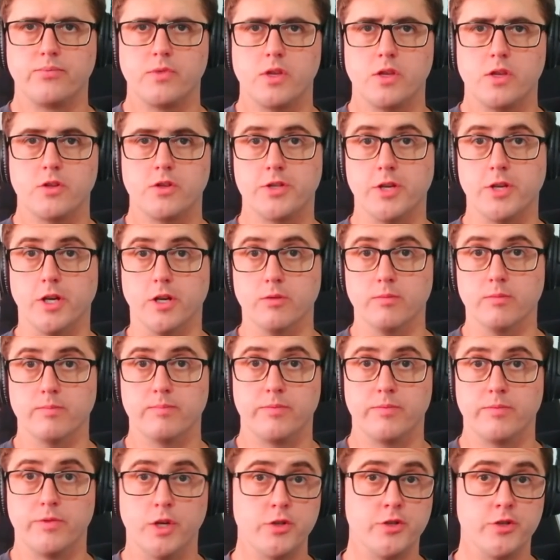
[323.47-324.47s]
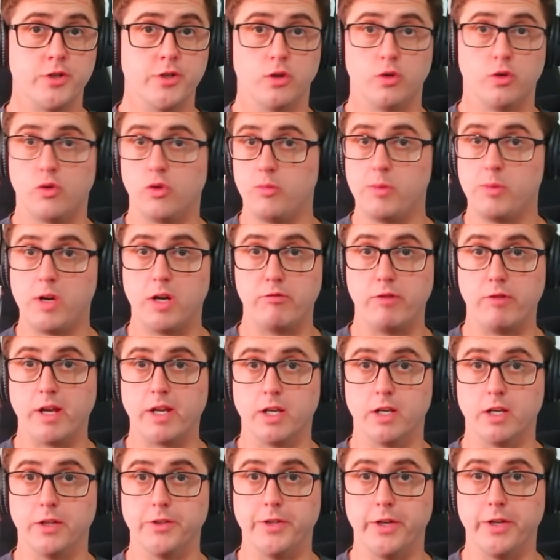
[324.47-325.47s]
So, those are all my
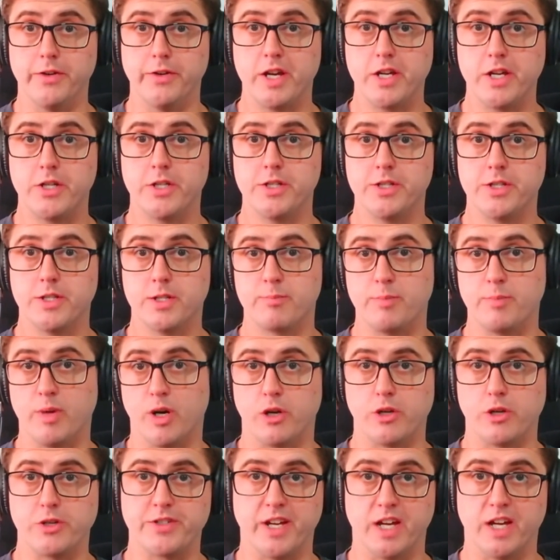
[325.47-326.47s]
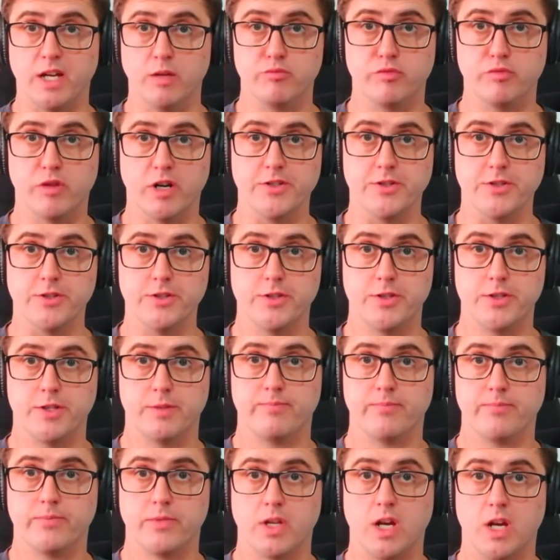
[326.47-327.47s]
regular donations, past and present.
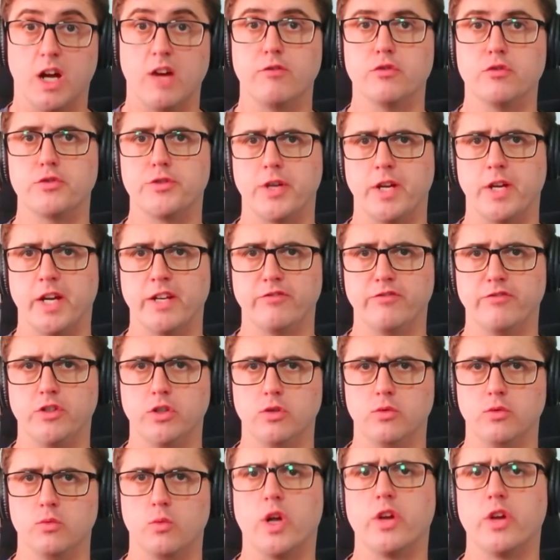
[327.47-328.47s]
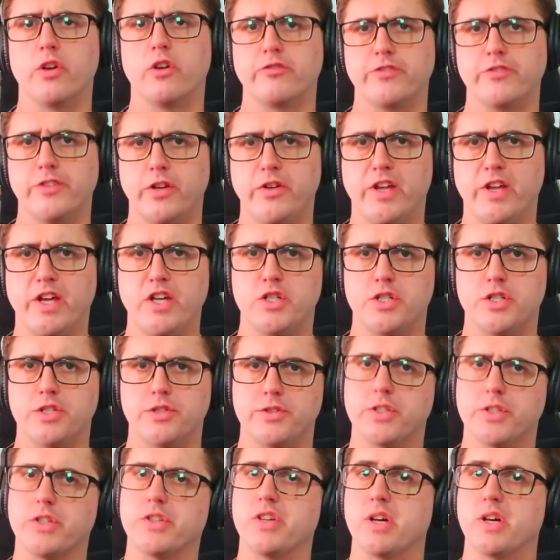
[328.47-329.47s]
I've also had a few one-off
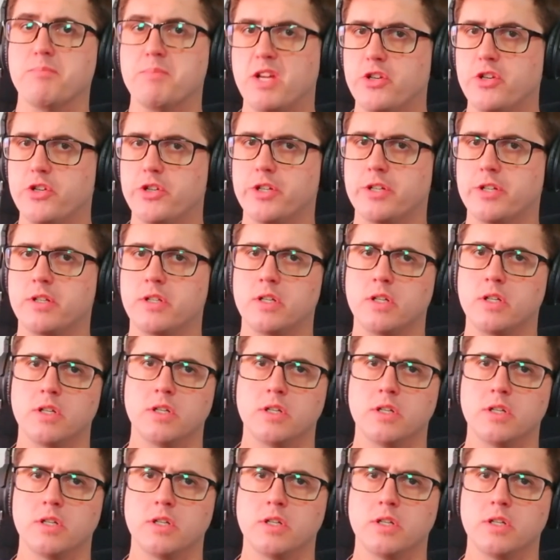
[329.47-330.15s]
donations, as I mentioned,